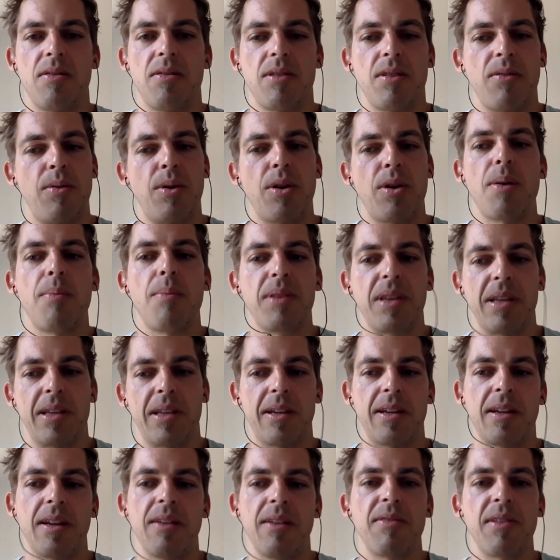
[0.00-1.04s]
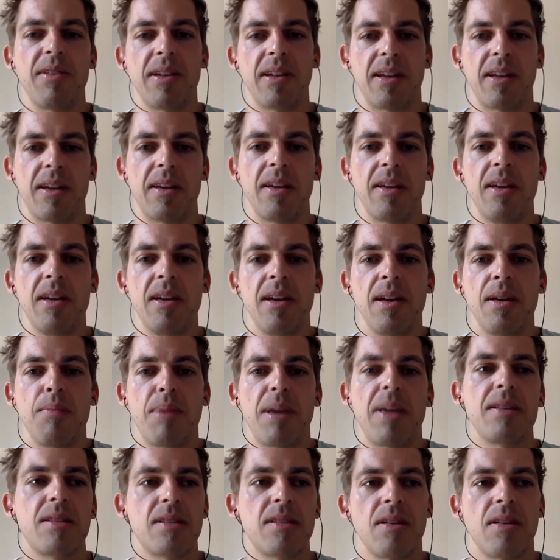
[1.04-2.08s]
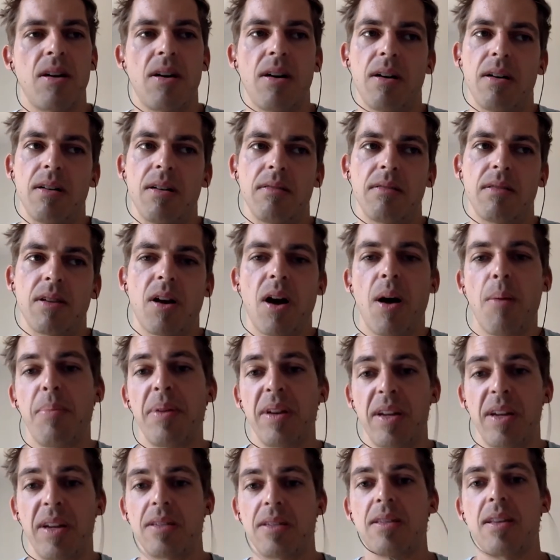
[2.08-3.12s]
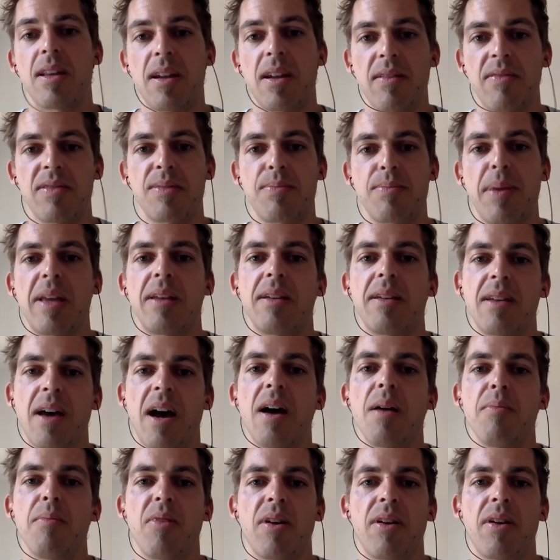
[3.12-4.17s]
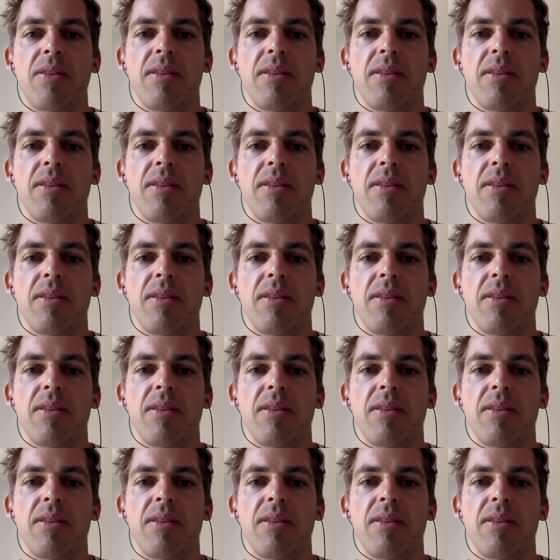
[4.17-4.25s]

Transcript: they work completely differently based on the companies that they've spent time with,